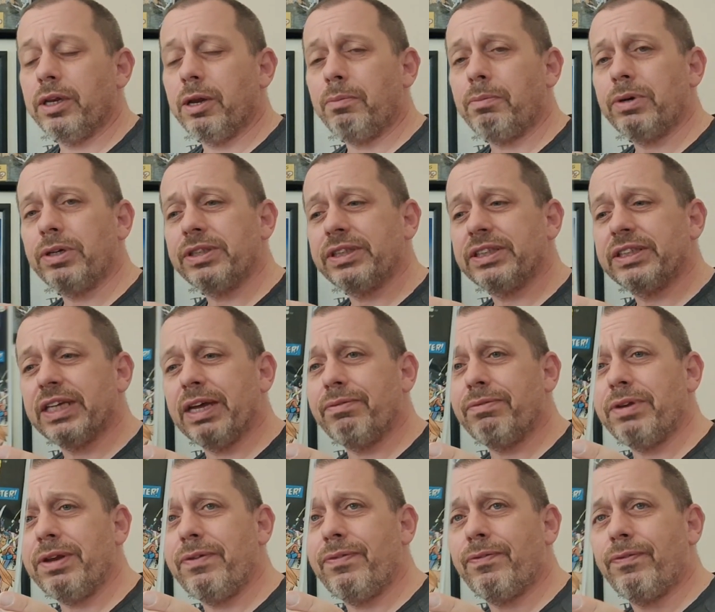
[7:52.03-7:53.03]
Number
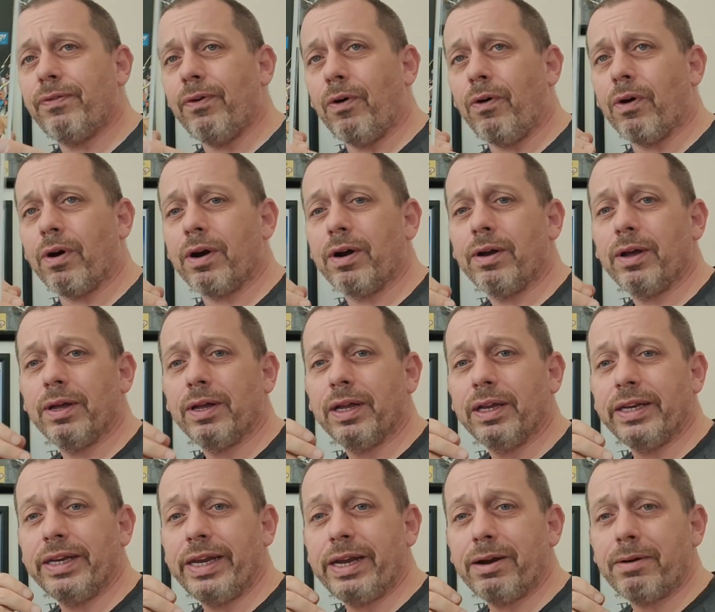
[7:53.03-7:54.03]
74,
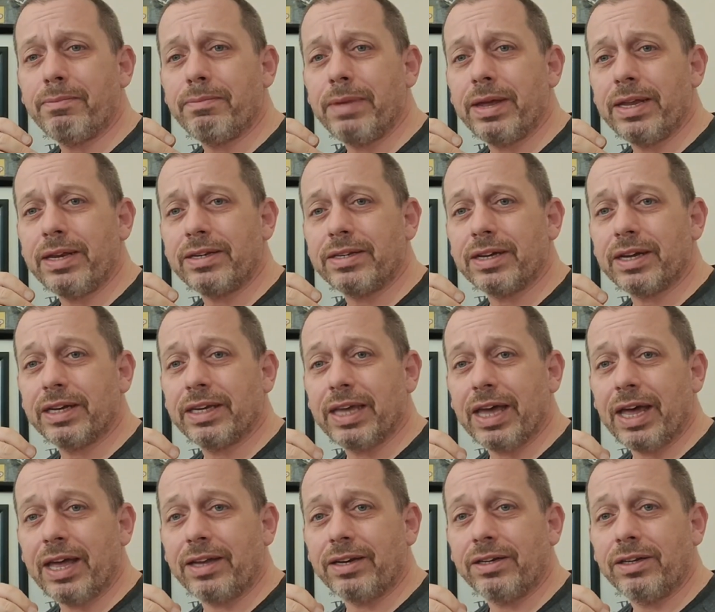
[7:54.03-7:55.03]
near mint,
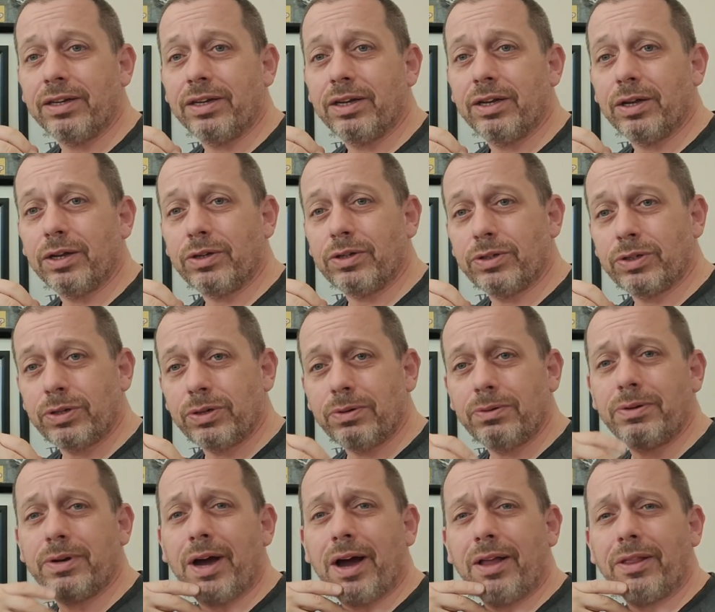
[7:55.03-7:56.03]
again, a
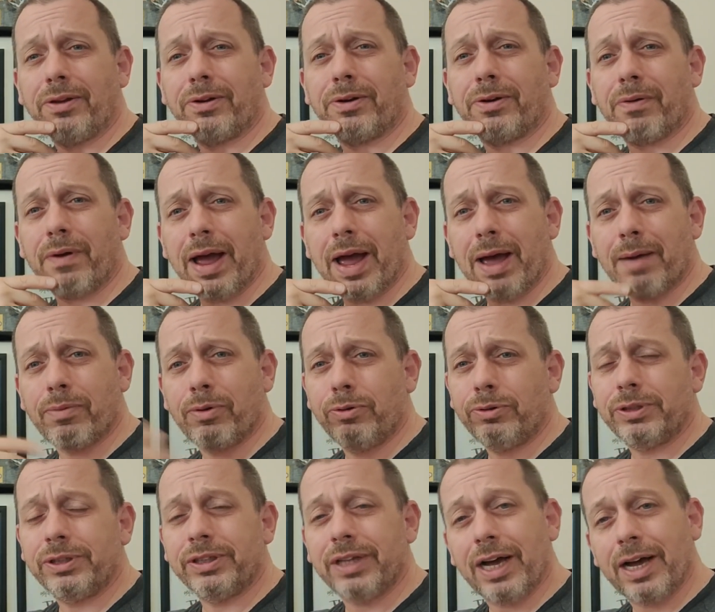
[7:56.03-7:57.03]
$2 grab.
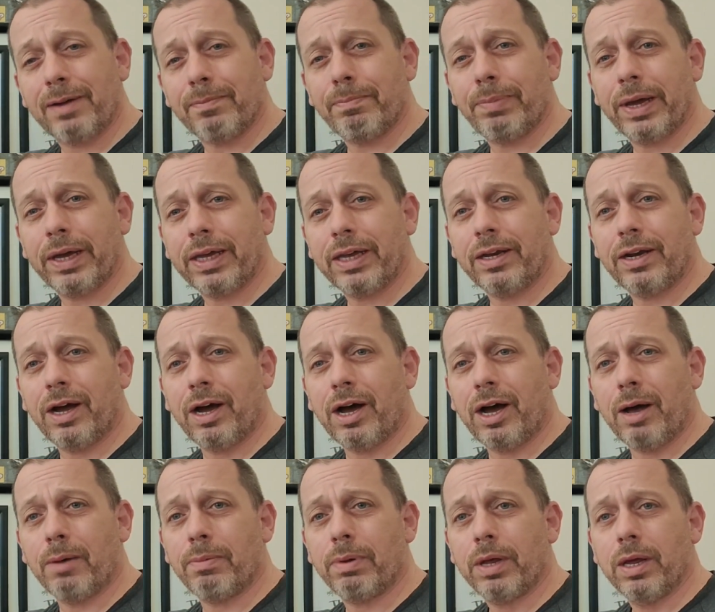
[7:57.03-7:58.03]
Who's not picking
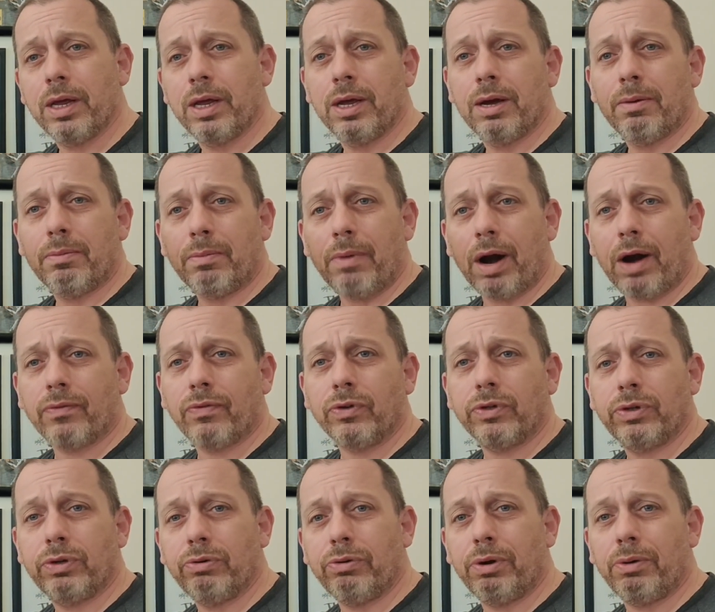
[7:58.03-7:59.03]
up
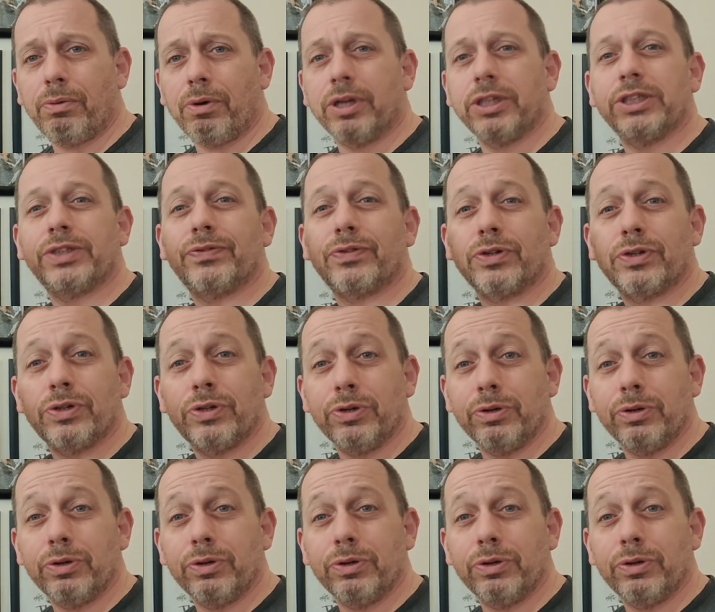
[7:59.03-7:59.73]
Marvel 2-in-1s for